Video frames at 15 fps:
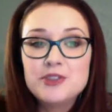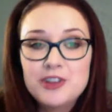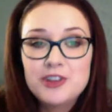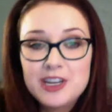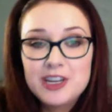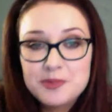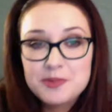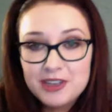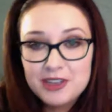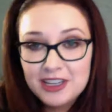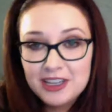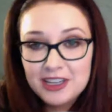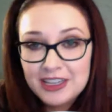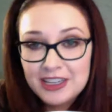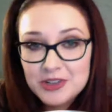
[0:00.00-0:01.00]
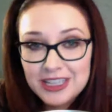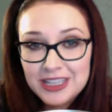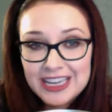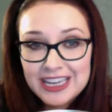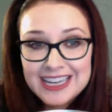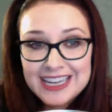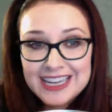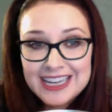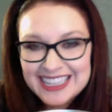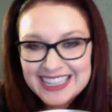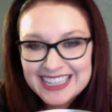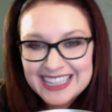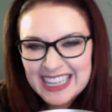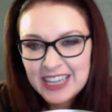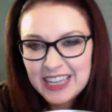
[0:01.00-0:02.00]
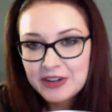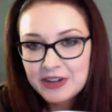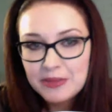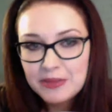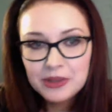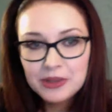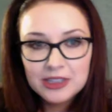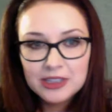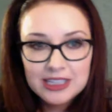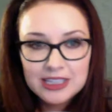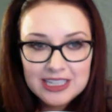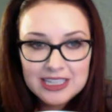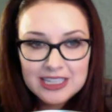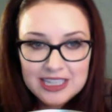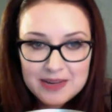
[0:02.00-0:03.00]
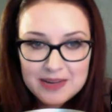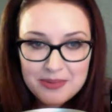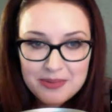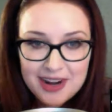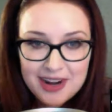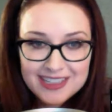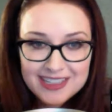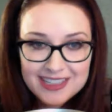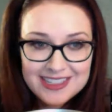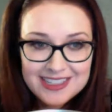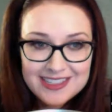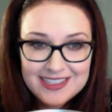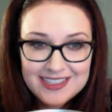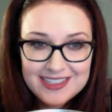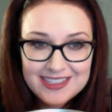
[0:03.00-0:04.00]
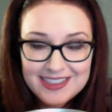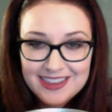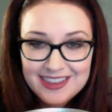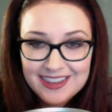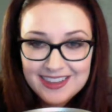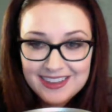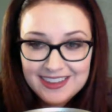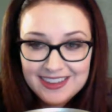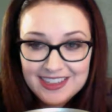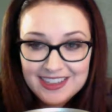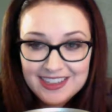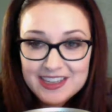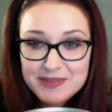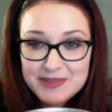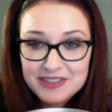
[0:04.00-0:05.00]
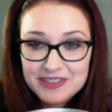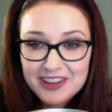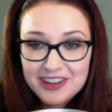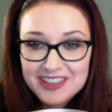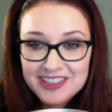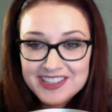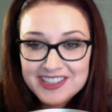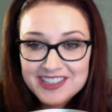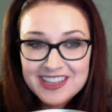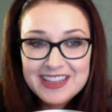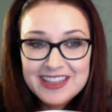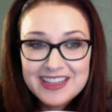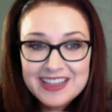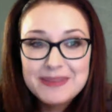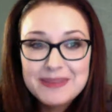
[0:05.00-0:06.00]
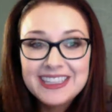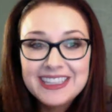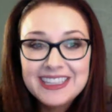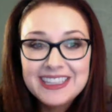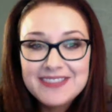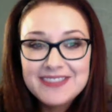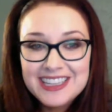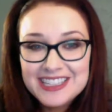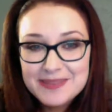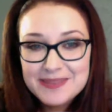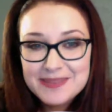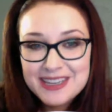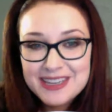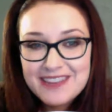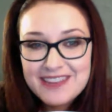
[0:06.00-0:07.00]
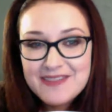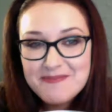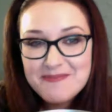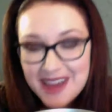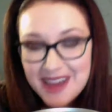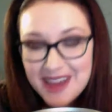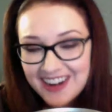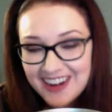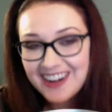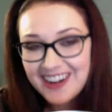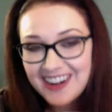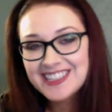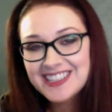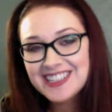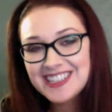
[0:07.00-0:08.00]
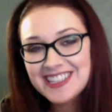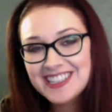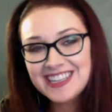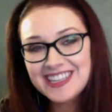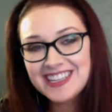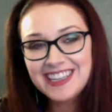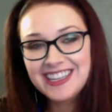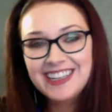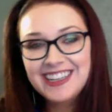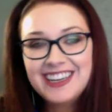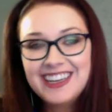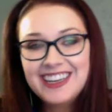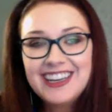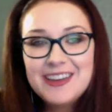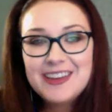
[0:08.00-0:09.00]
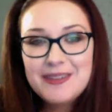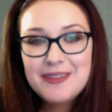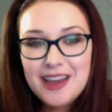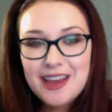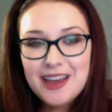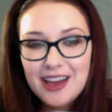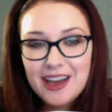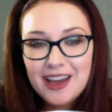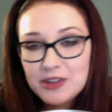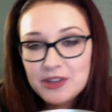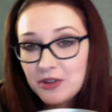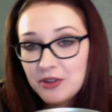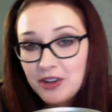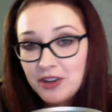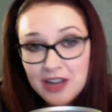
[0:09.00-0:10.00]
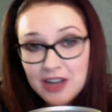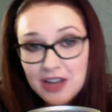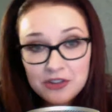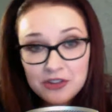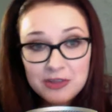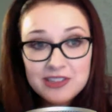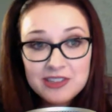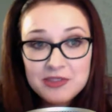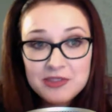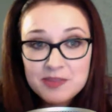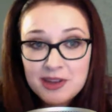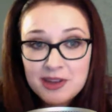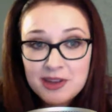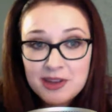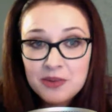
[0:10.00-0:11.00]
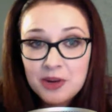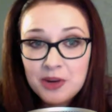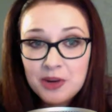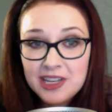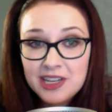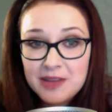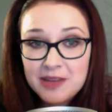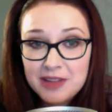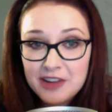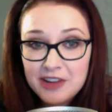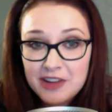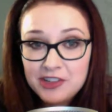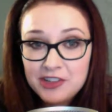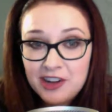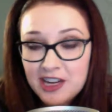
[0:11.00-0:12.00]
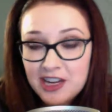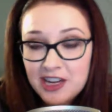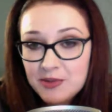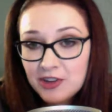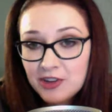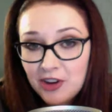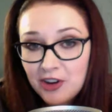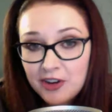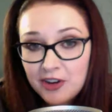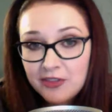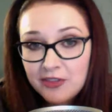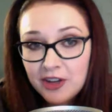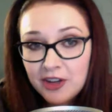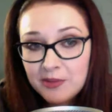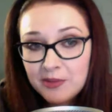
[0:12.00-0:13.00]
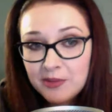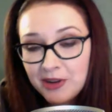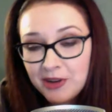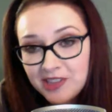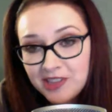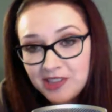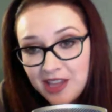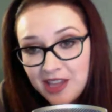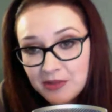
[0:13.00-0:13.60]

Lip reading: has been allegedly uncoverable in practice. And teammates have gone on to say that they believe that he's going to be even better this season, which naturally because he was suspended 1 game last year and he was hurt for other parts of the game, so